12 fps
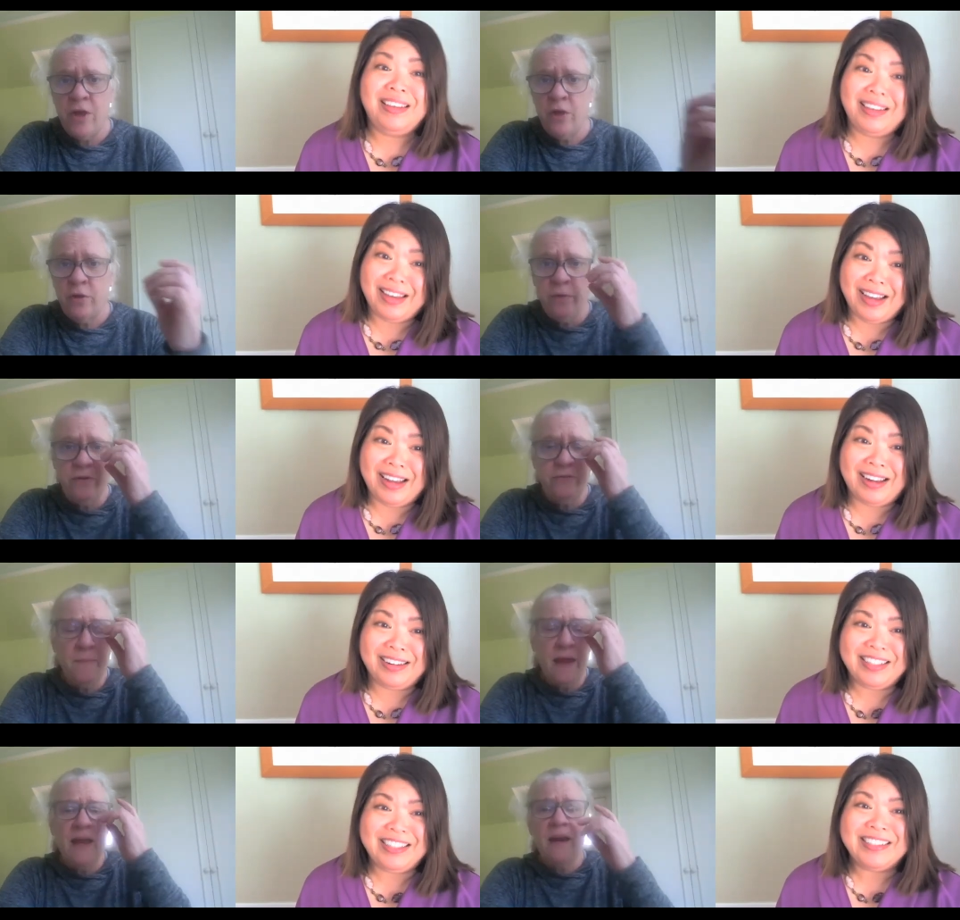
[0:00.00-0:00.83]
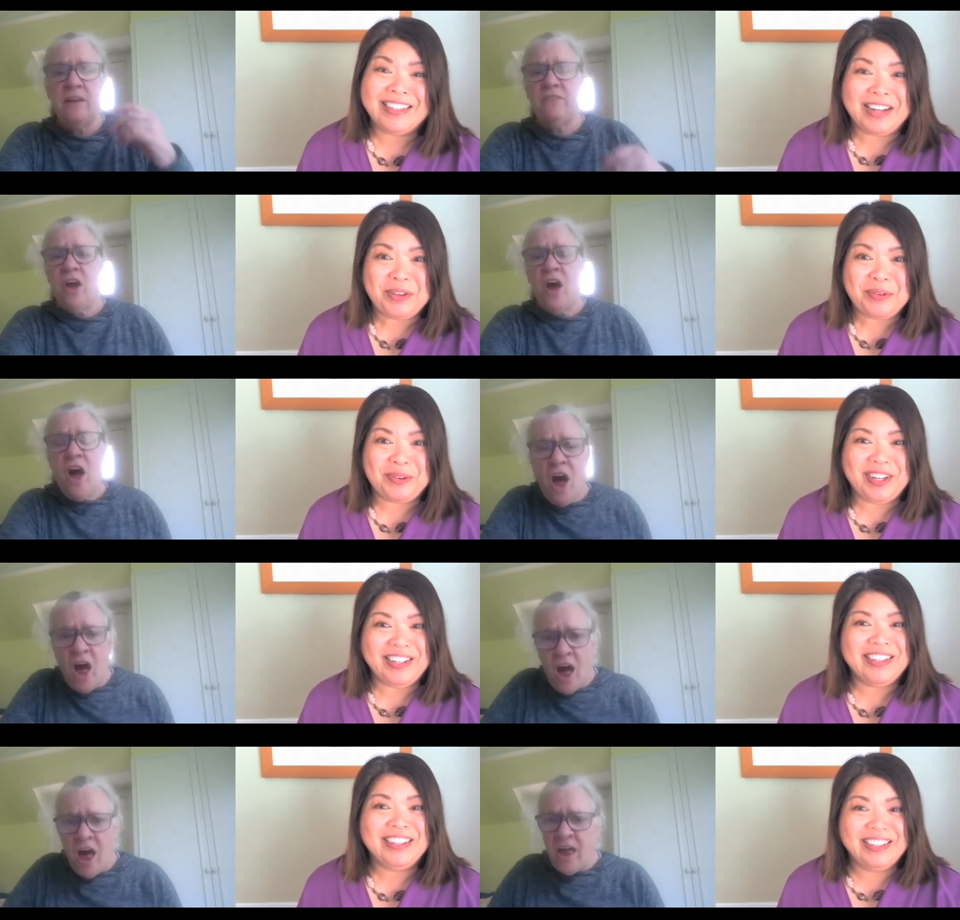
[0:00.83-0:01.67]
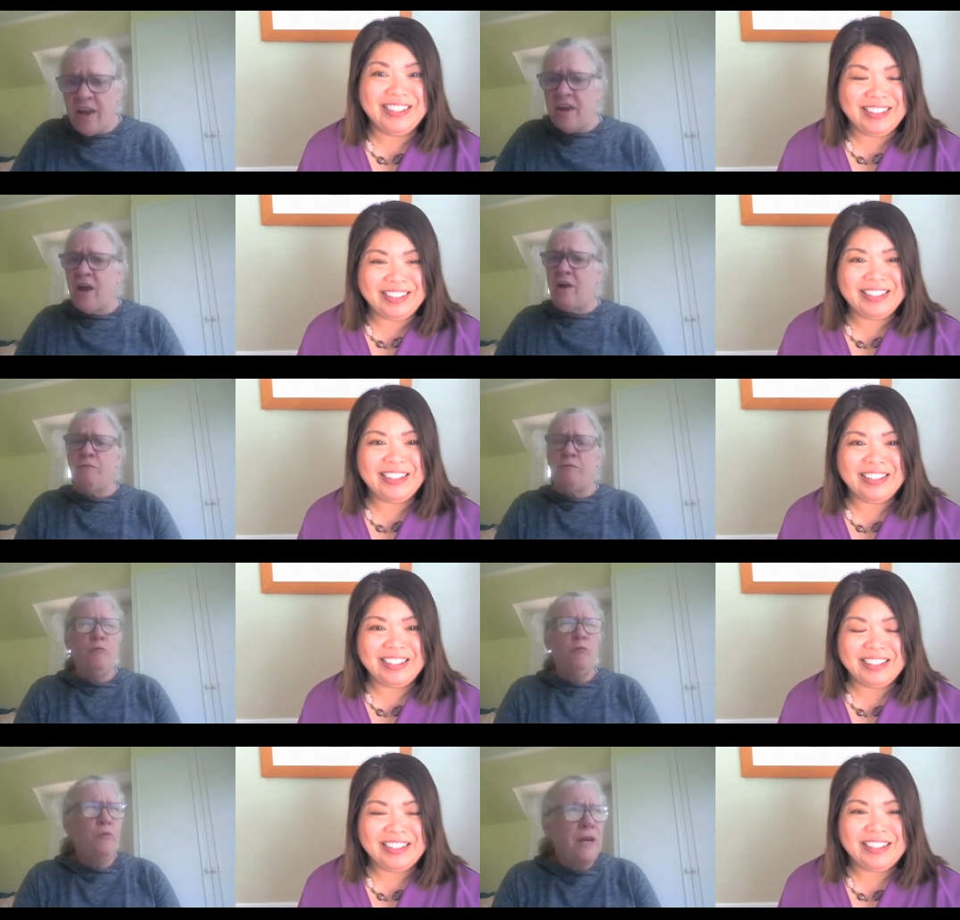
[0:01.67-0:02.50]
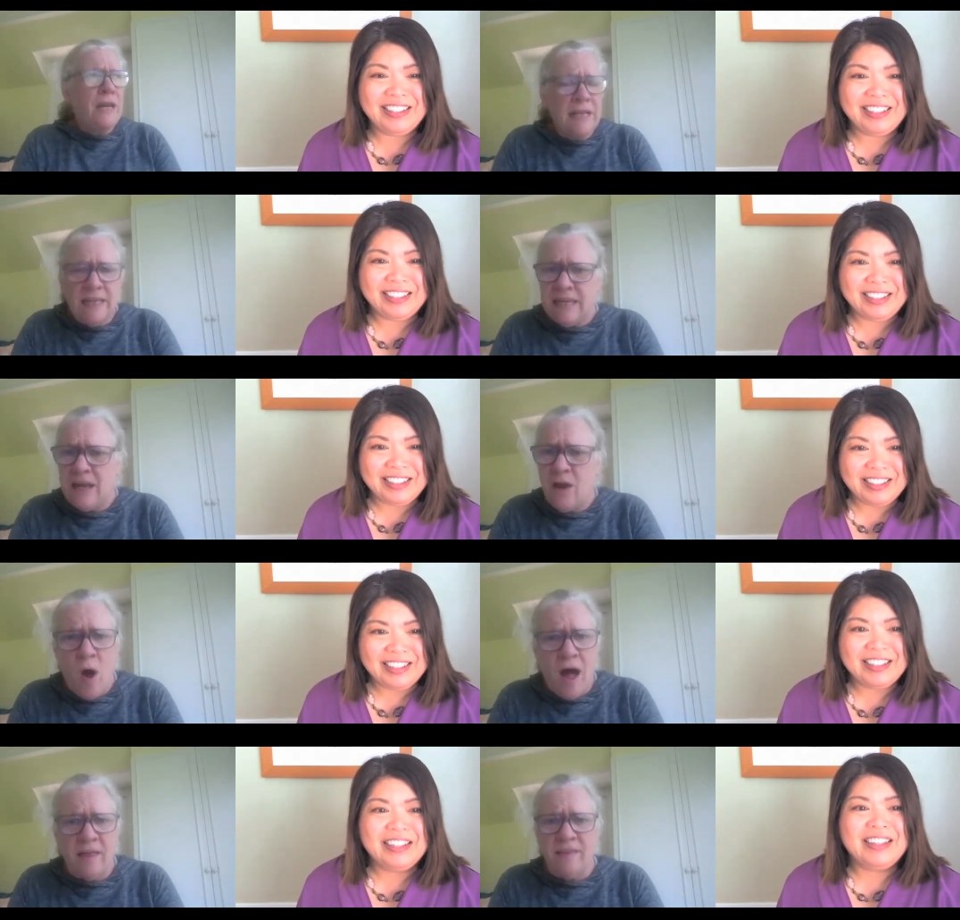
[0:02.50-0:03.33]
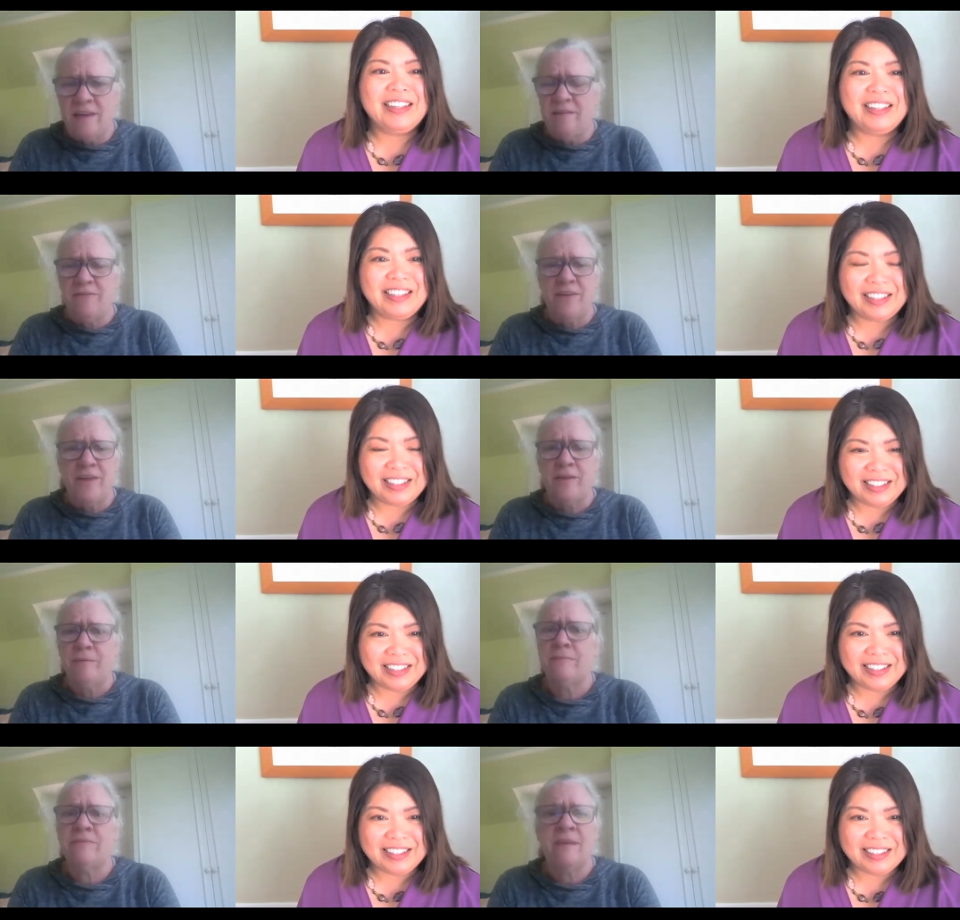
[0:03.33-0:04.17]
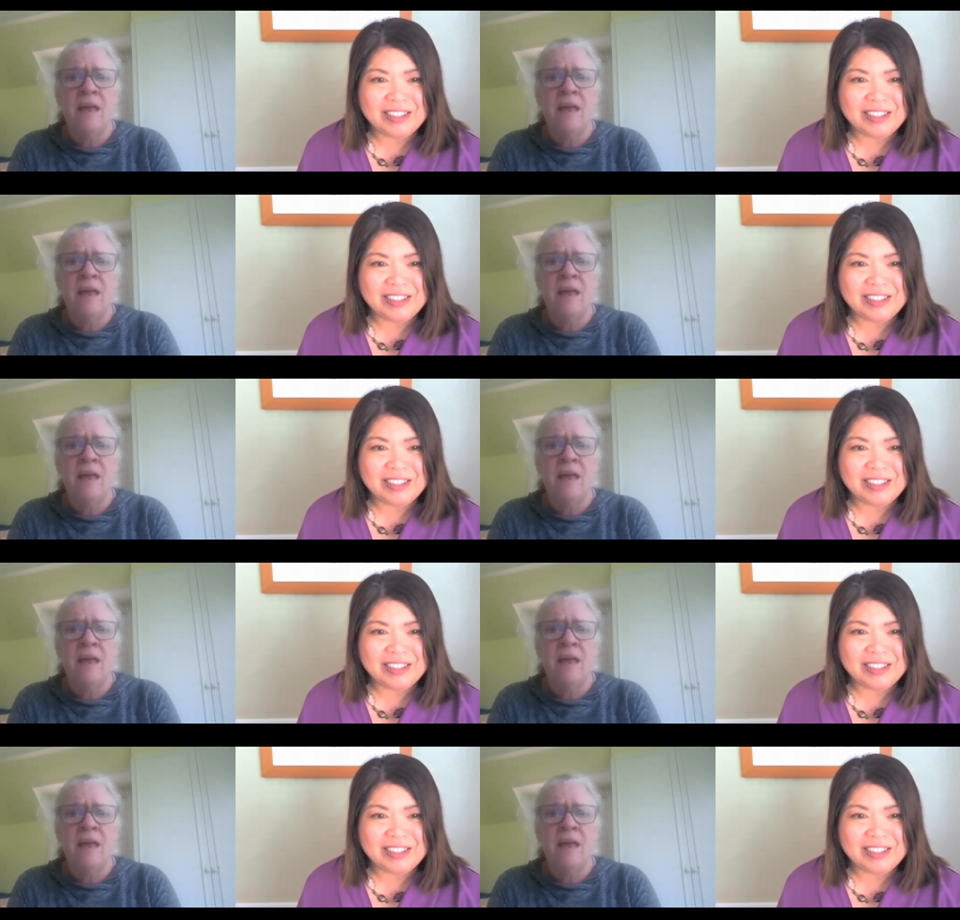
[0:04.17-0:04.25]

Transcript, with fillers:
Speaker 1: Yeah, he's another one. one of really quality films.